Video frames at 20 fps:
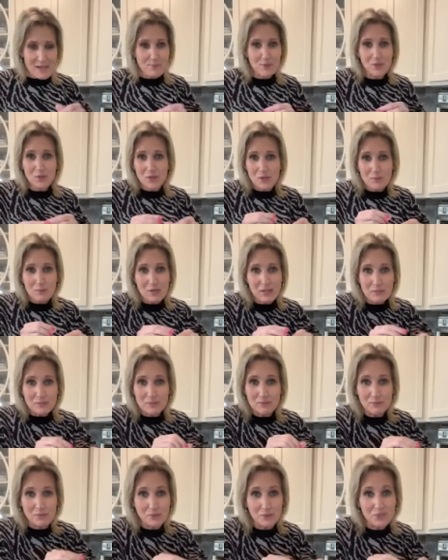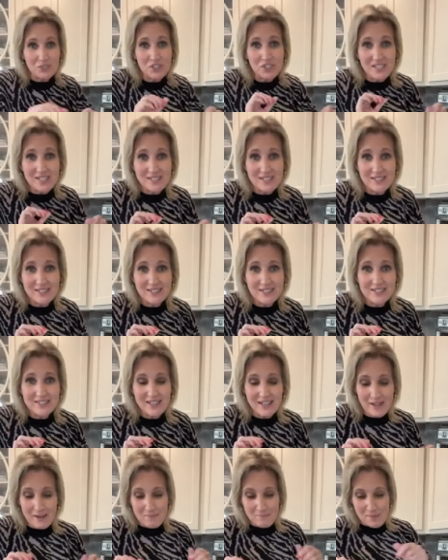I'm gonna crumble up some blue
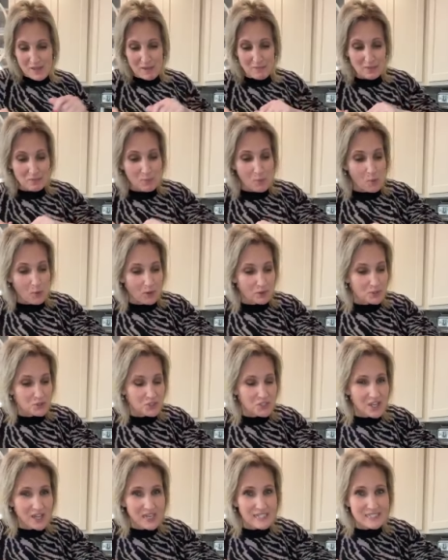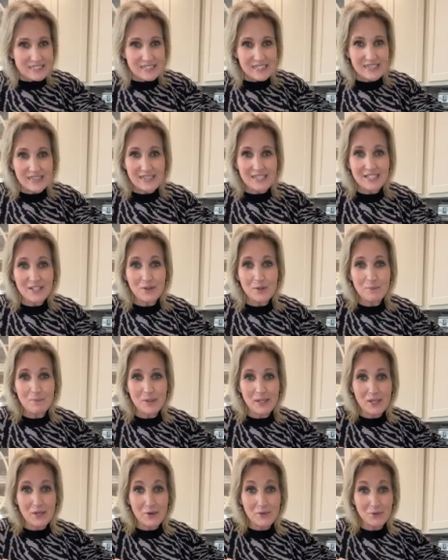cheese. I'm gonna pour on just a little
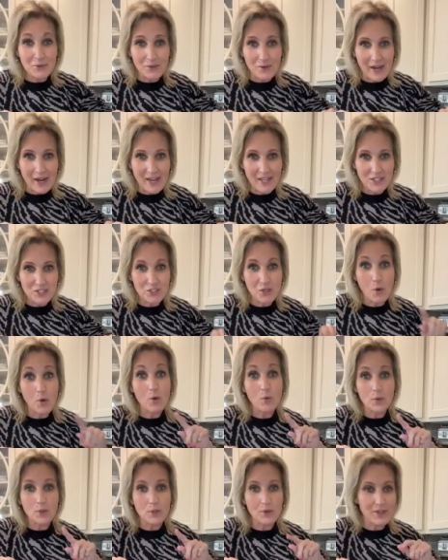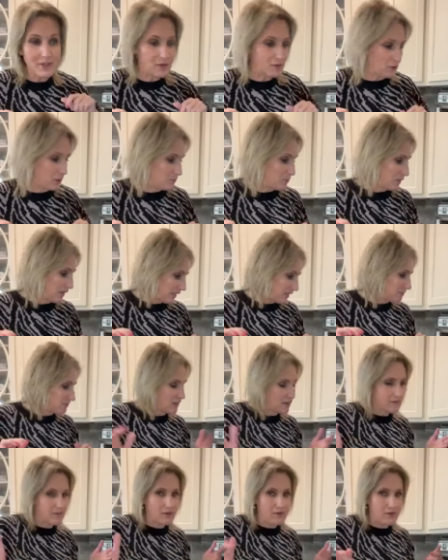bit of ranch, or we'll do that on our plate.
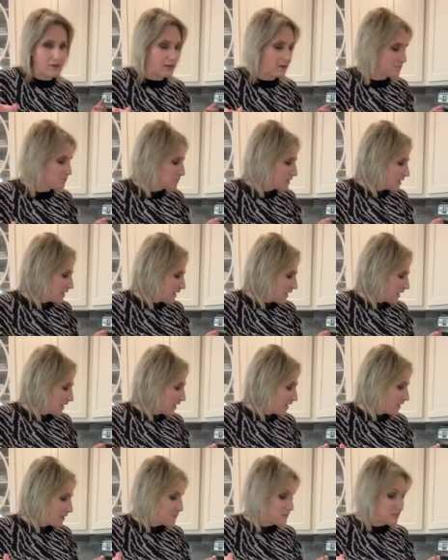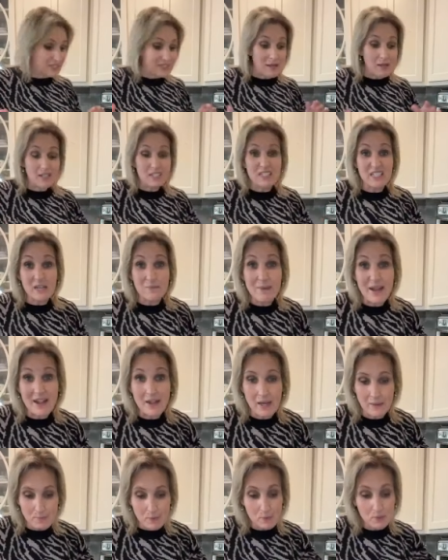I don't know yet. But then I'll stick it
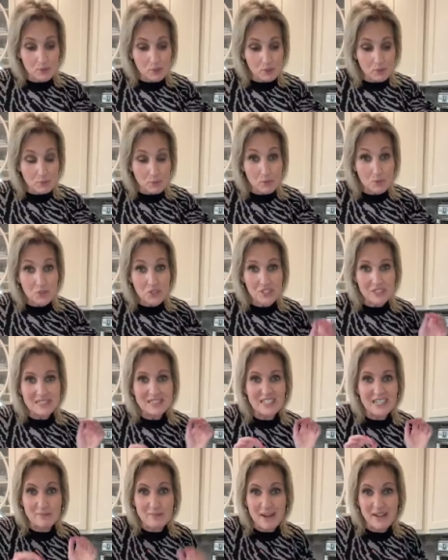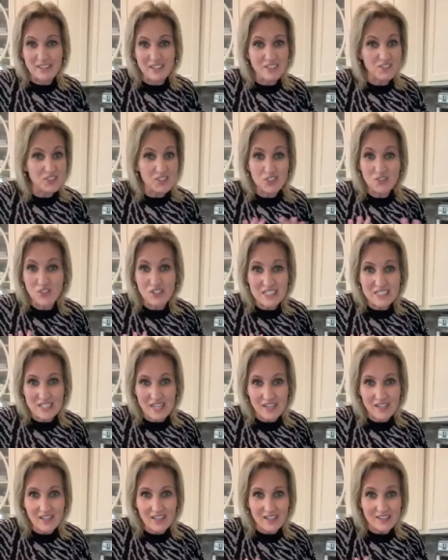back. I'm gonna do the blue cheese, stick it back in the oven just for a
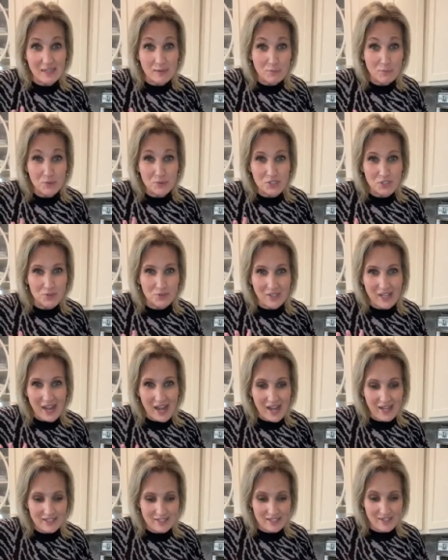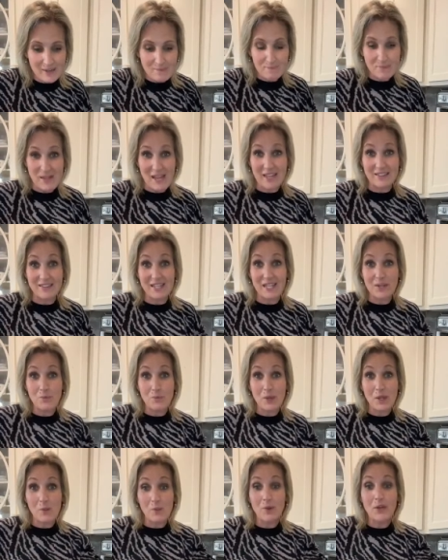second, get that blue cheese really hot. And
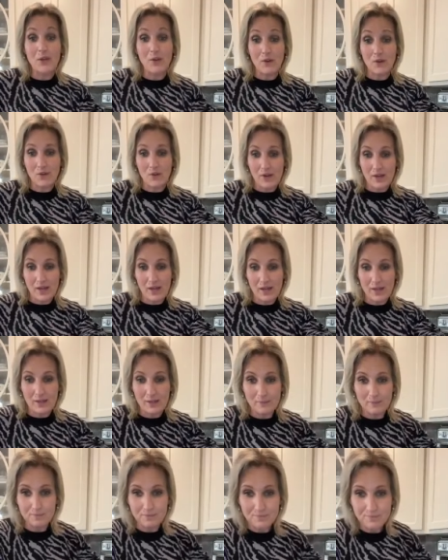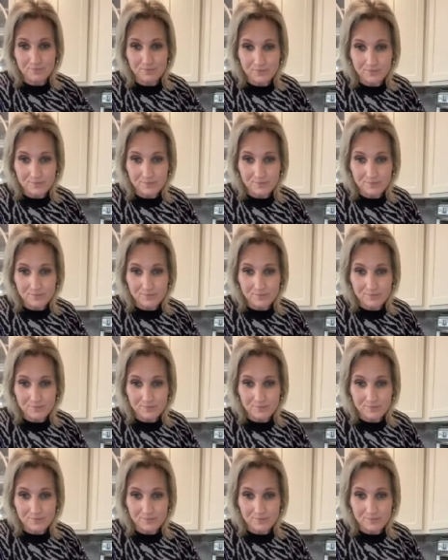then we will